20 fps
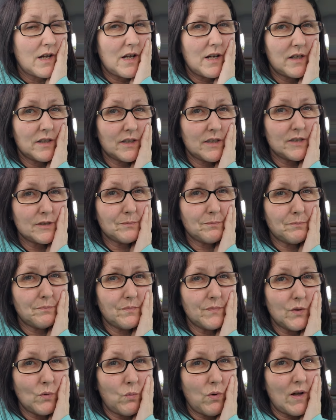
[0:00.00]
And it's,
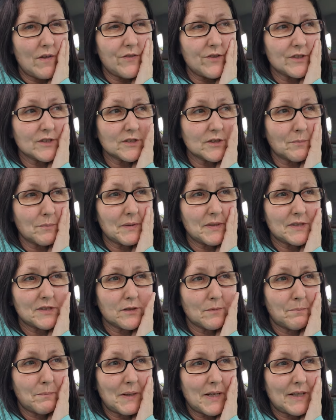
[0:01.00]
the weather's not been
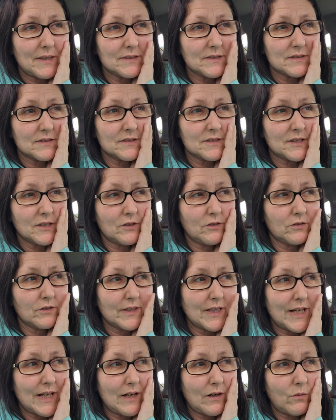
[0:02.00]
so bad until
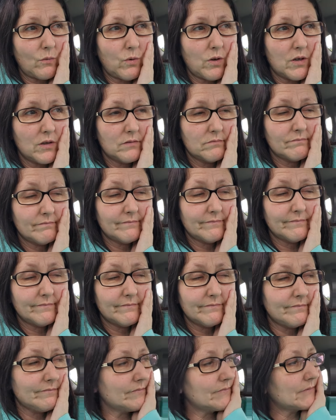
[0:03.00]
now,
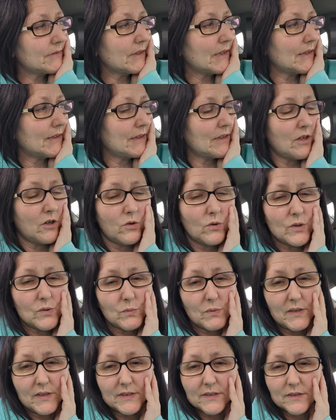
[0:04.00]
and it always
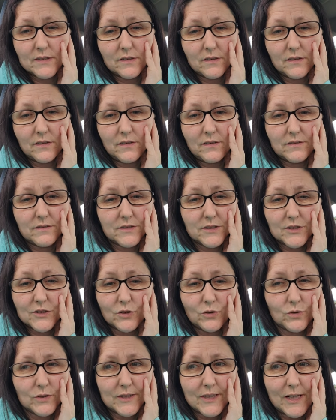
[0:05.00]
waits till
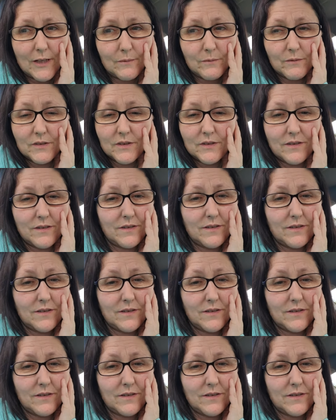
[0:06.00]
school time.